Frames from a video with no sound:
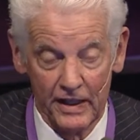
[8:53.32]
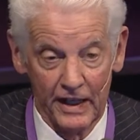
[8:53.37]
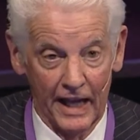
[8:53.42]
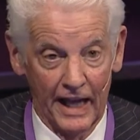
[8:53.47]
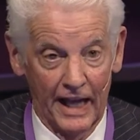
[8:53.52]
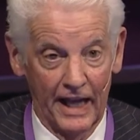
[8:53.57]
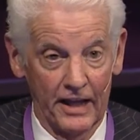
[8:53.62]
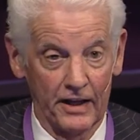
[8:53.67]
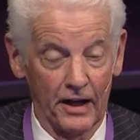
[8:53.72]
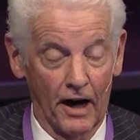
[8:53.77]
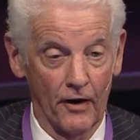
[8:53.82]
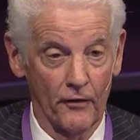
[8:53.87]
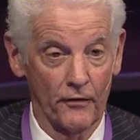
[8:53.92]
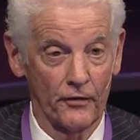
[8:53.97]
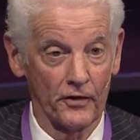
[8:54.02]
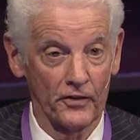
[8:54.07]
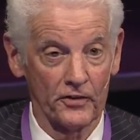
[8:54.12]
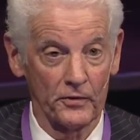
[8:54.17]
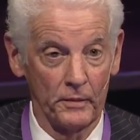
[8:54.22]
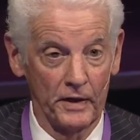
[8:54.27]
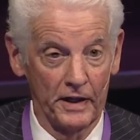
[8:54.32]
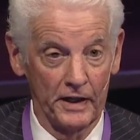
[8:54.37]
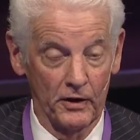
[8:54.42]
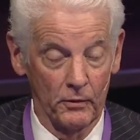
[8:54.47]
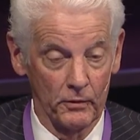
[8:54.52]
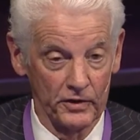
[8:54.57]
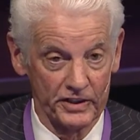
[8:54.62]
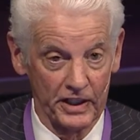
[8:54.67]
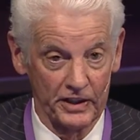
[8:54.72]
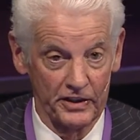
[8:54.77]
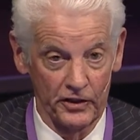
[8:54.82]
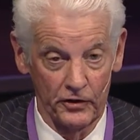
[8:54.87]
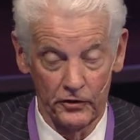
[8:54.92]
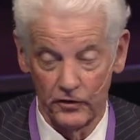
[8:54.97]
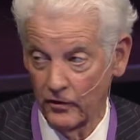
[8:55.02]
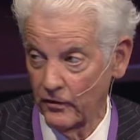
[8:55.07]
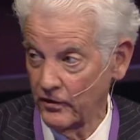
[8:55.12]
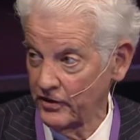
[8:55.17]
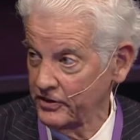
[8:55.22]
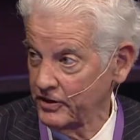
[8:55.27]
And our first meeting was at the
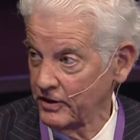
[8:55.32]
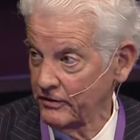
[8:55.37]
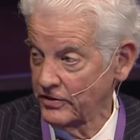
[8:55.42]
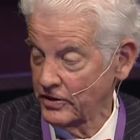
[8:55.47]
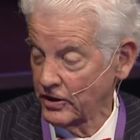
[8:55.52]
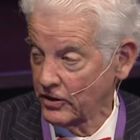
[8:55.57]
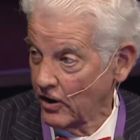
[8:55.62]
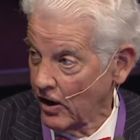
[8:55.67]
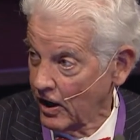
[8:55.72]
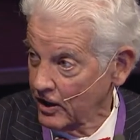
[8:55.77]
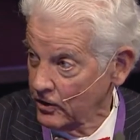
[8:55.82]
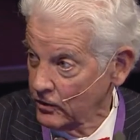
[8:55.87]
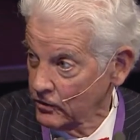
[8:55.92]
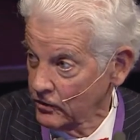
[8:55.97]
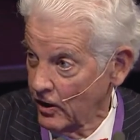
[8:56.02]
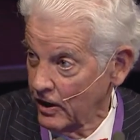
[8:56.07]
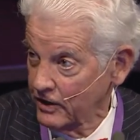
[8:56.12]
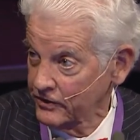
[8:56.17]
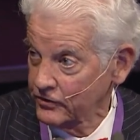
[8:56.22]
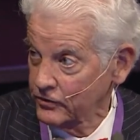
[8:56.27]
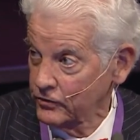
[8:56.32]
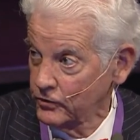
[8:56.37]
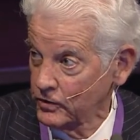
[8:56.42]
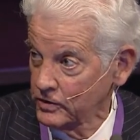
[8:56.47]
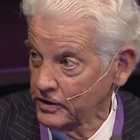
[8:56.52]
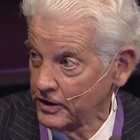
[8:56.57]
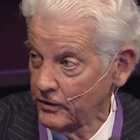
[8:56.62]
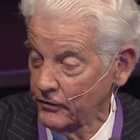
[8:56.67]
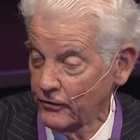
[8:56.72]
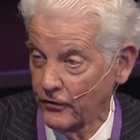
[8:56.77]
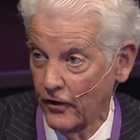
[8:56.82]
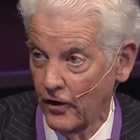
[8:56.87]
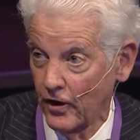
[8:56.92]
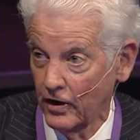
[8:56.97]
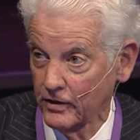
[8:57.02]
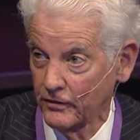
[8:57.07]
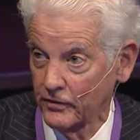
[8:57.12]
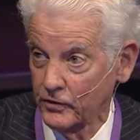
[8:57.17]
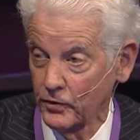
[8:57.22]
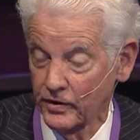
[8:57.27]
University of Chicago Law School in the fall
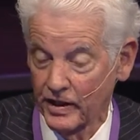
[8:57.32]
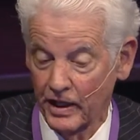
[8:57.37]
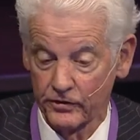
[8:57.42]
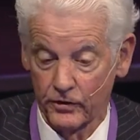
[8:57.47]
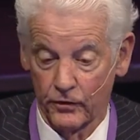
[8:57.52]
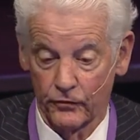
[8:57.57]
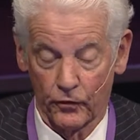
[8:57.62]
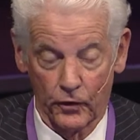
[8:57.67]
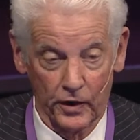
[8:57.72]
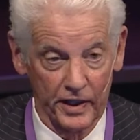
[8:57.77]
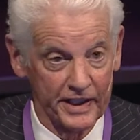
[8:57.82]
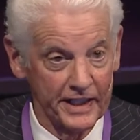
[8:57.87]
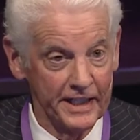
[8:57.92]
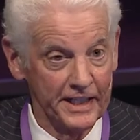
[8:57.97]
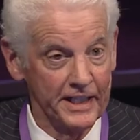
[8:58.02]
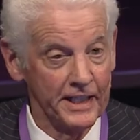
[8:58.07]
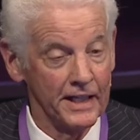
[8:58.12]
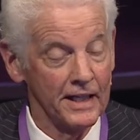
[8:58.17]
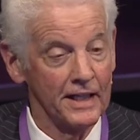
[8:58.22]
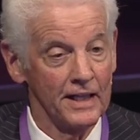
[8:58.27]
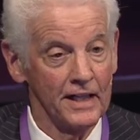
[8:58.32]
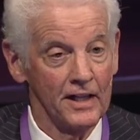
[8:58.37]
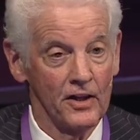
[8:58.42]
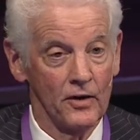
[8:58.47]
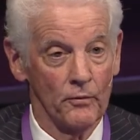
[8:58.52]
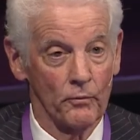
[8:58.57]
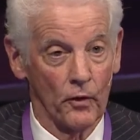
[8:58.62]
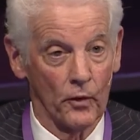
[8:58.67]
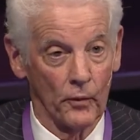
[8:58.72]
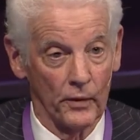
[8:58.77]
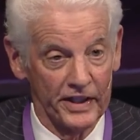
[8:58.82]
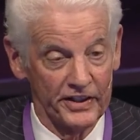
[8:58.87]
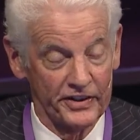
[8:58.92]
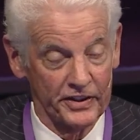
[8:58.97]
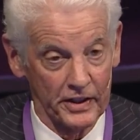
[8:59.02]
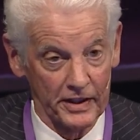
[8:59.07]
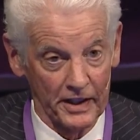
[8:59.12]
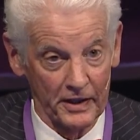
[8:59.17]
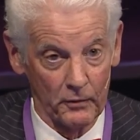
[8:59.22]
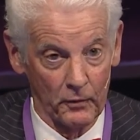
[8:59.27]
of 2014. More
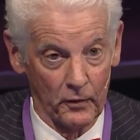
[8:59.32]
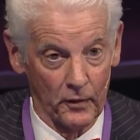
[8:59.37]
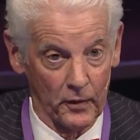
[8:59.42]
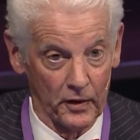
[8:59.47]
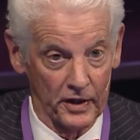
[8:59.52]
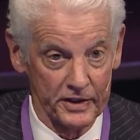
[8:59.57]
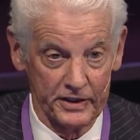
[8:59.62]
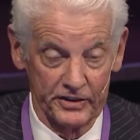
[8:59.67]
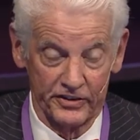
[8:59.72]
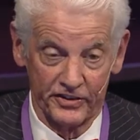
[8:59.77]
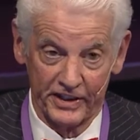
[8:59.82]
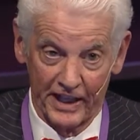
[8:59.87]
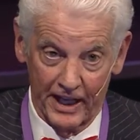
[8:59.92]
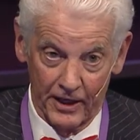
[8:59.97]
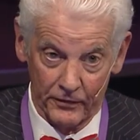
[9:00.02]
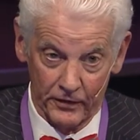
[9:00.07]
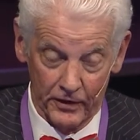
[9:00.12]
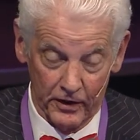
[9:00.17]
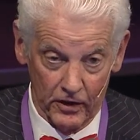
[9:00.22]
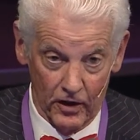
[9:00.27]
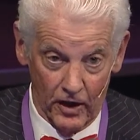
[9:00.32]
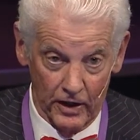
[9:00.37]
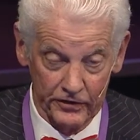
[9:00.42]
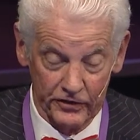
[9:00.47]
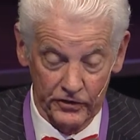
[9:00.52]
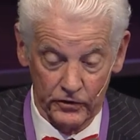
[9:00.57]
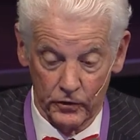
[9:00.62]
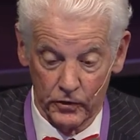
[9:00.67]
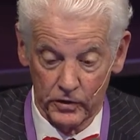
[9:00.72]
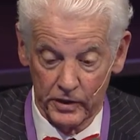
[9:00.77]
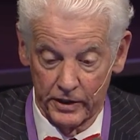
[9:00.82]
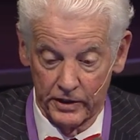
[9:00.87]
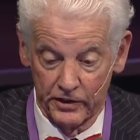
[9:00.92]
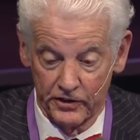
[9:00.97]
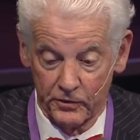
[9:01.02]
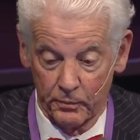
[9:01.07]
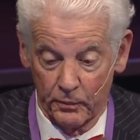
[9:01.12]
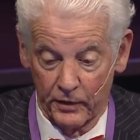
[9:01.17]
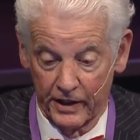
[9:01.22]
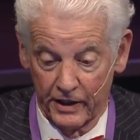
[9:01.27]
recently, we were at the Stanford Law School in the
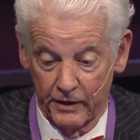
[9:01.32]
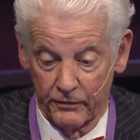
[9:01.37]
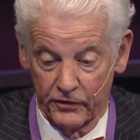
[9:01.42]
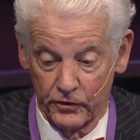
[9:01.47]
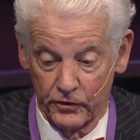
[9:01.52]
spring of